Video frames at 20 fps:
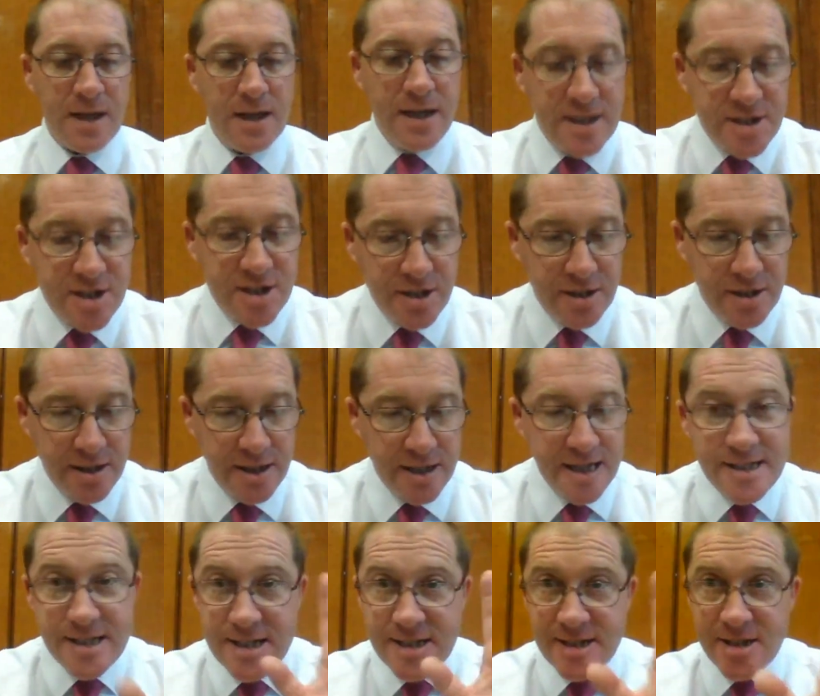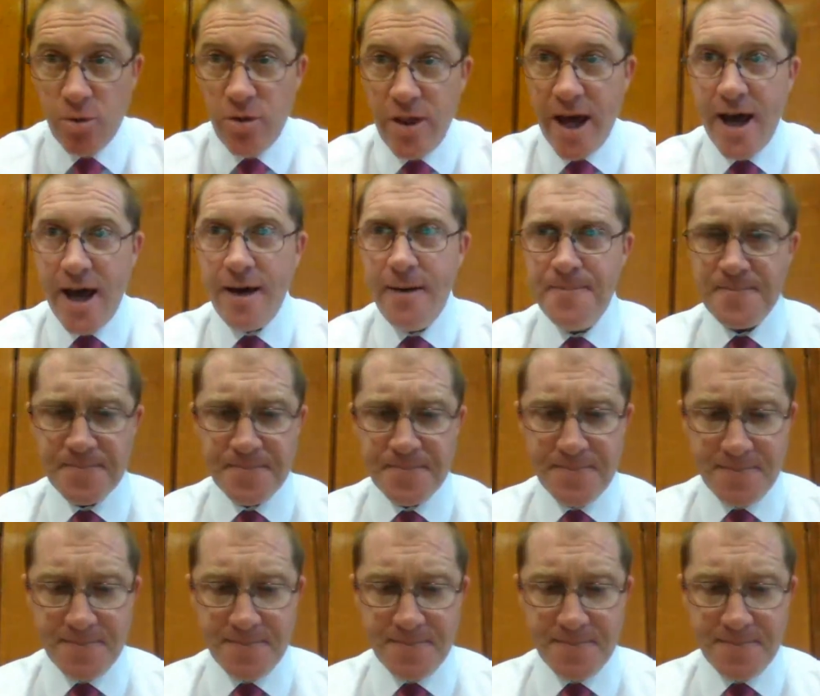Listen, is he still there?